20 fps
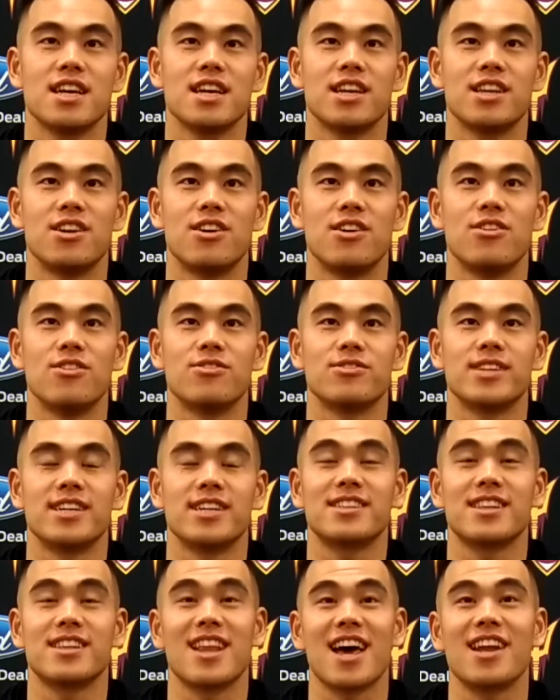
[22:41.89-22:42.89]
you know,
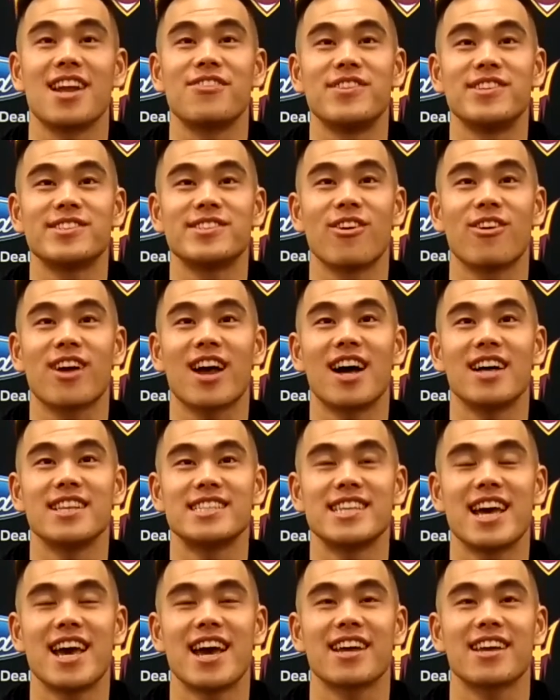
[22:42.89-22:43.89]
there's a lot of physical
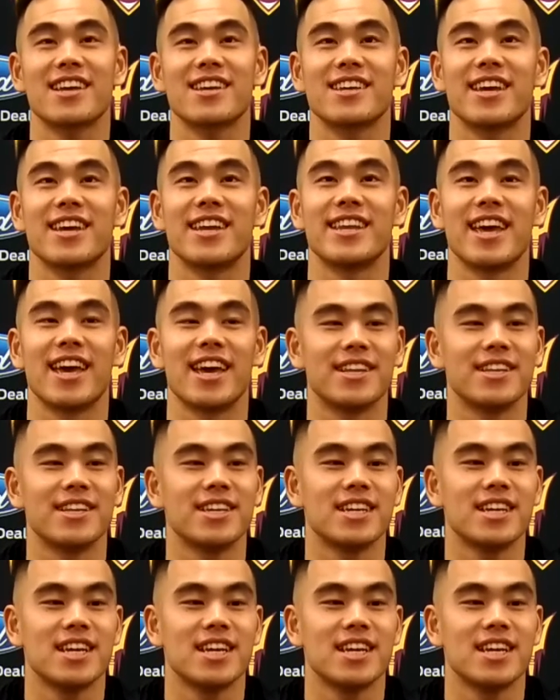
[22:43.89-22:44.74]
contact, and then